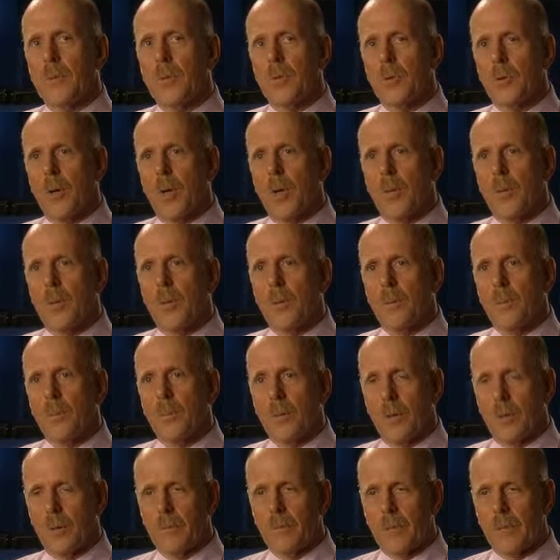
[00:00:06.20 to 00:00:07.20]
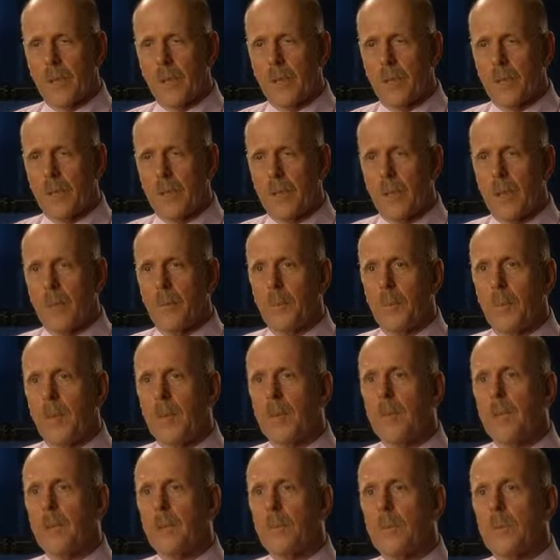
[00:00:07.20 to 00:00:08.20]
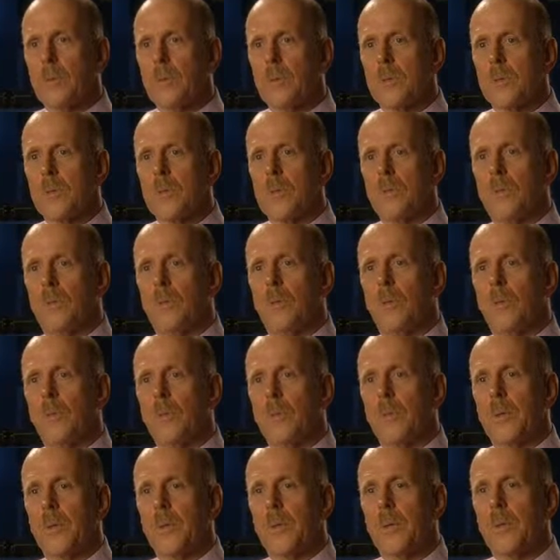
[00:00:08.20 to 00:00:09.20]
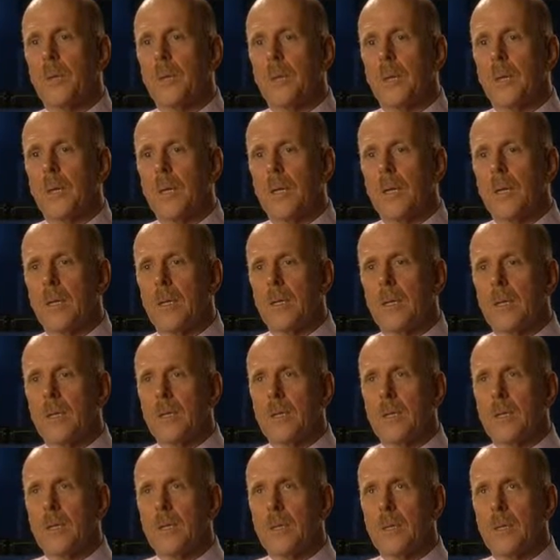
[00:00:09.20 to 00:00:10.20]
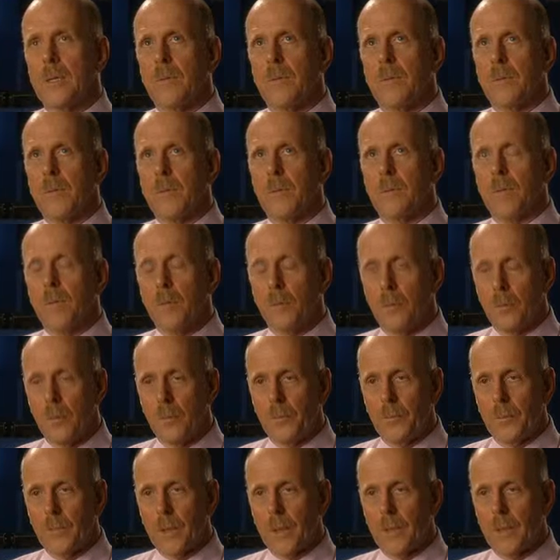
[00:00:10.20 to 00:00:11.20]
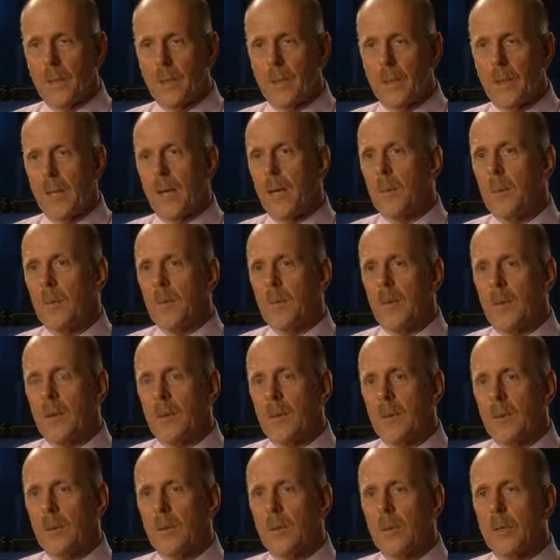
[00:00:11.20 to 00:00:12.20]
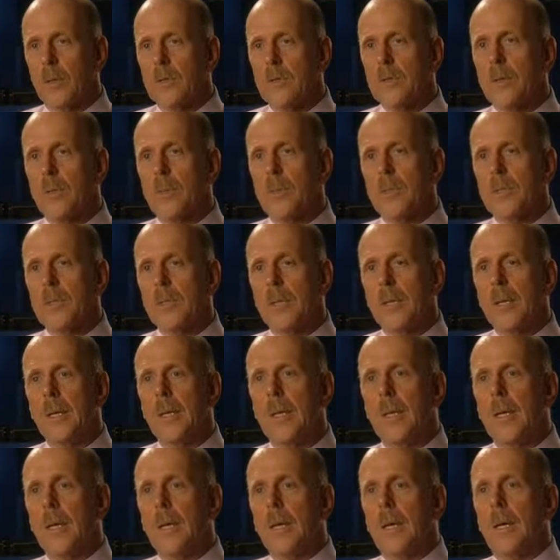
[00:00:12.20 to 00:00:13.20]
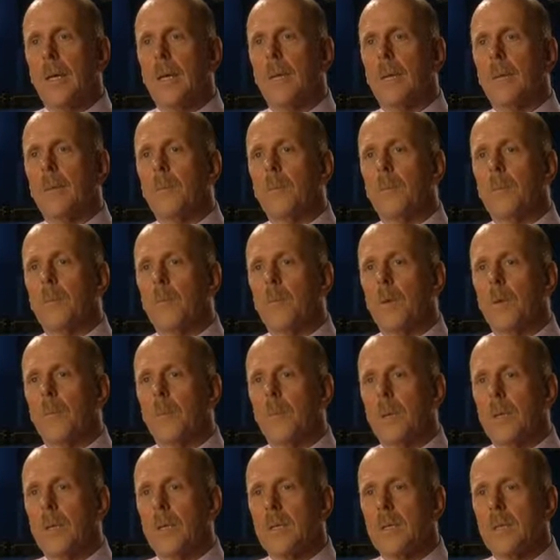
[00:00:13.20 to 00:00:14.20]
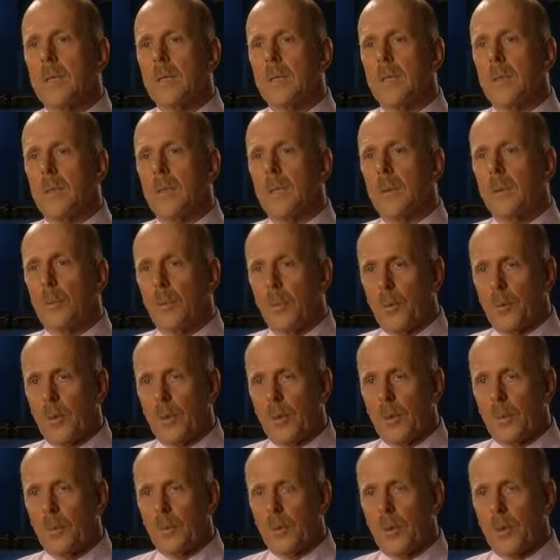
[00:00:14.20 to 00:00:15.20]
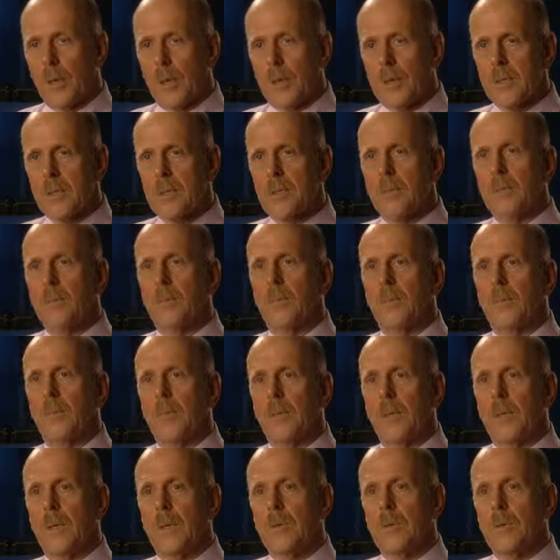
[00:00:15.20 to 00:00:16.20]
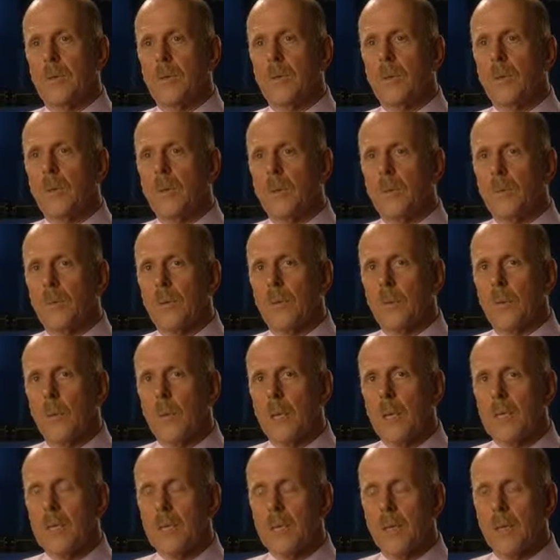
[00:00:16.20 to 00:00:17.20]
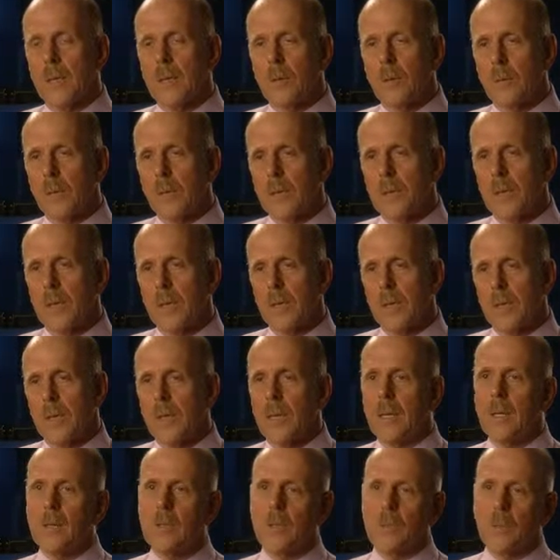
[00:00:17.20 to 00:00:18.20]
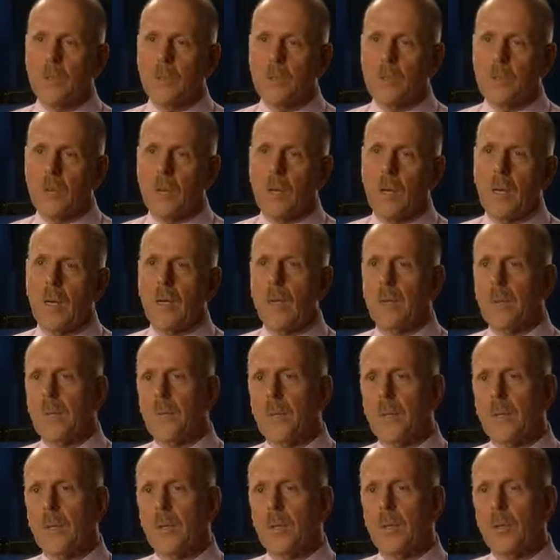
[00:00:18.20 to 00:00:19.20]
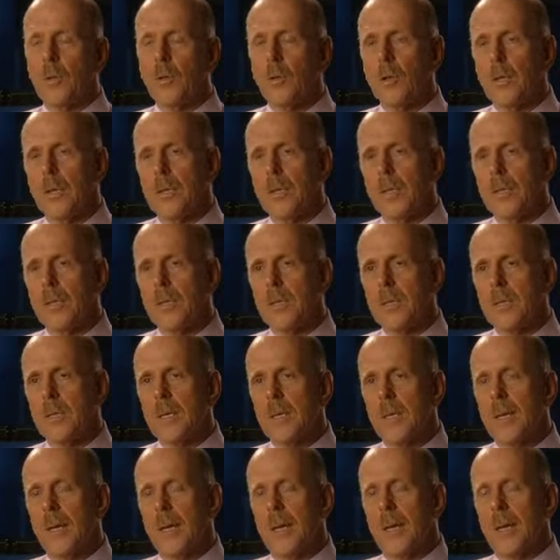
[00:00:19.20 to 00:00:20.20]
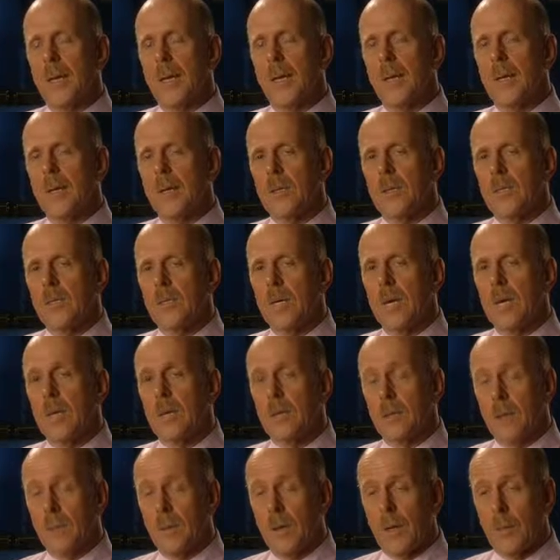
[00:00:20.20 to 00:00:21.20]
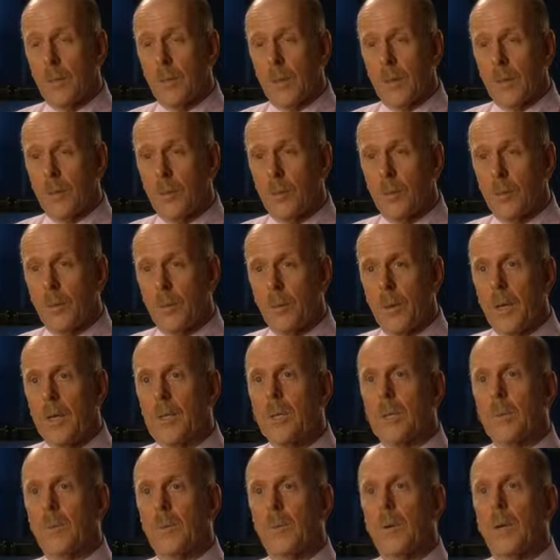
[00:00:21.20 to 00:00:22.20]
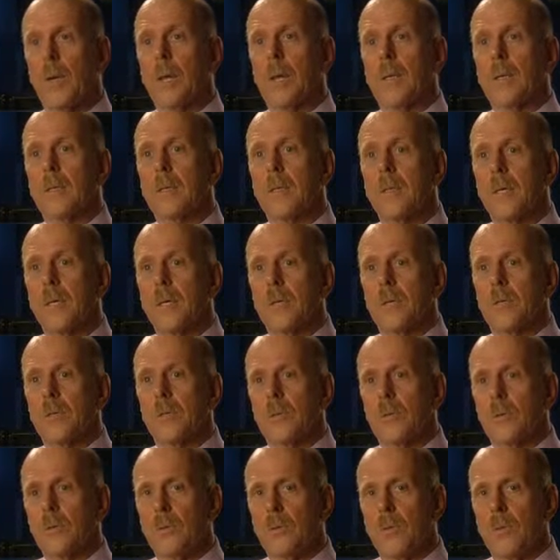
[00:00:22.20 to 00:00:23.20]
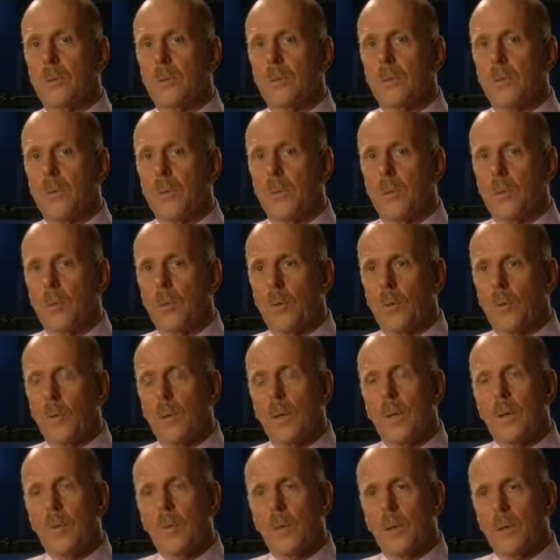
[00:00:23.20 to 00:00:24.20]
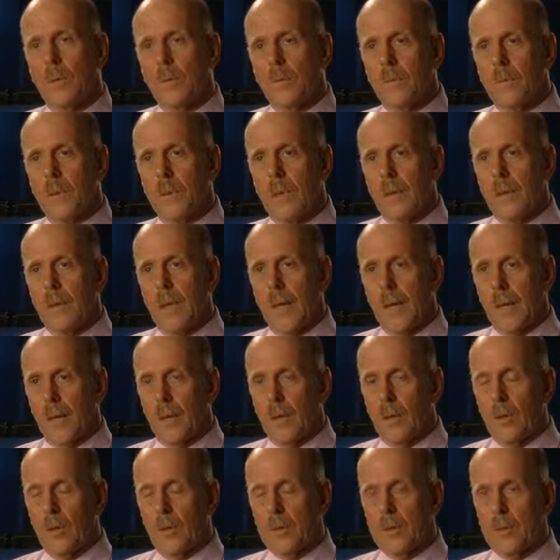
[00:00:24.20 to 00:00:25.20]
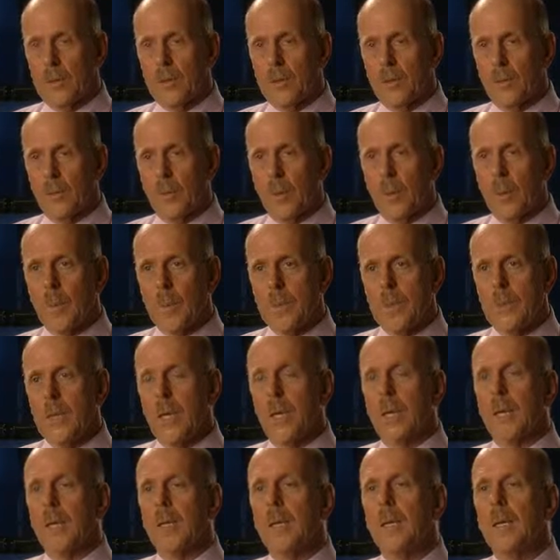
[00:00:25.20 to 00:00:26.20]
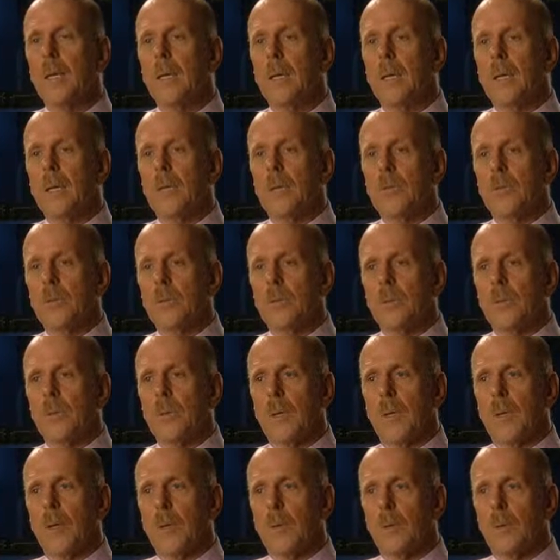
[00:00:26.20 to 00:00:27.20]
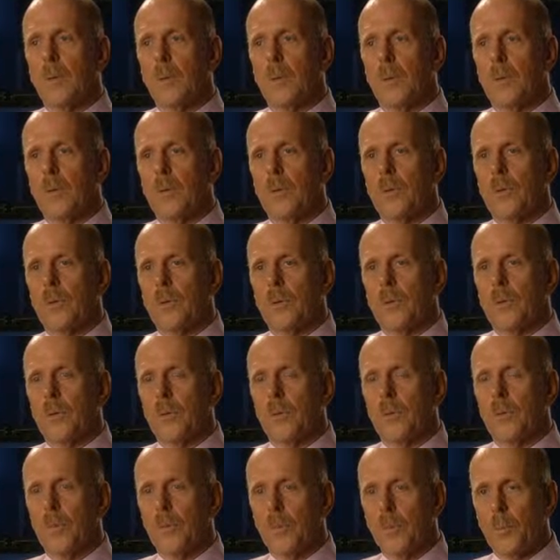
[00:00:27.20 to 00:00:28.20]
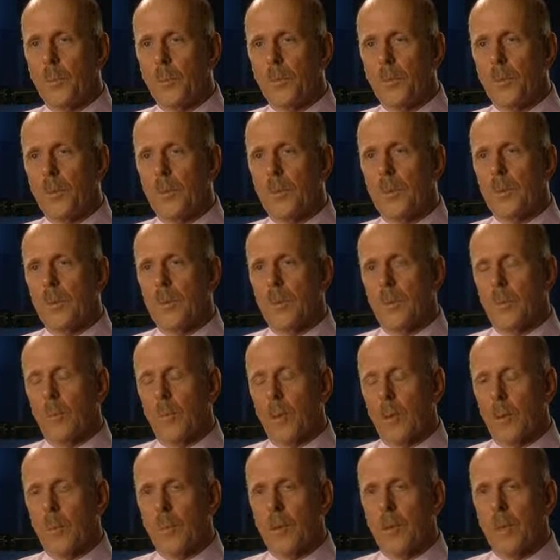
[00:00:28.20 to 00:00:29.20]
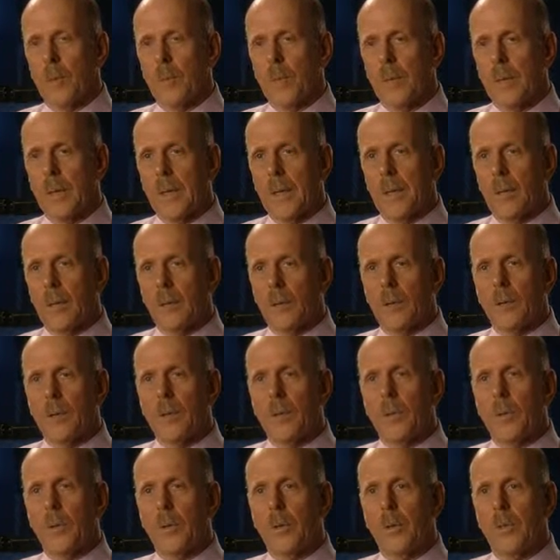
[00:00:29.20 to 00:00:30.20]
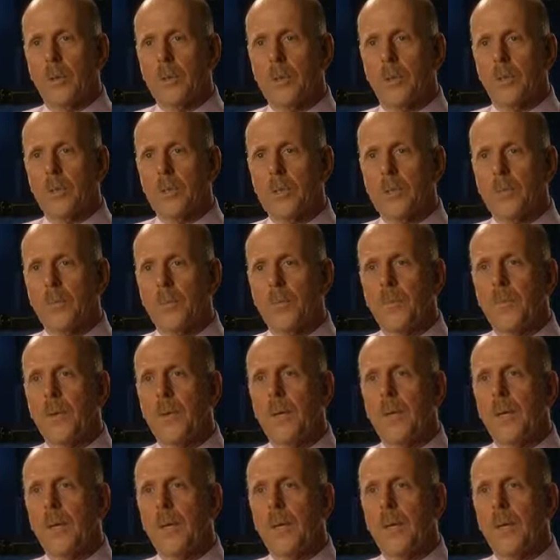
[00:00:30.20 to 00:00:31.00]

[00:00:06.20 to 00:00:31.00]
Australian privately owned company that was formed in 1974 under the name of Analytical Instruments. We've been importing products into Queensland originally, then into Australia in the early years, and then started developing an automation product to augment one of the analysers that we were selling to help with the throughput that required by our local laboratories.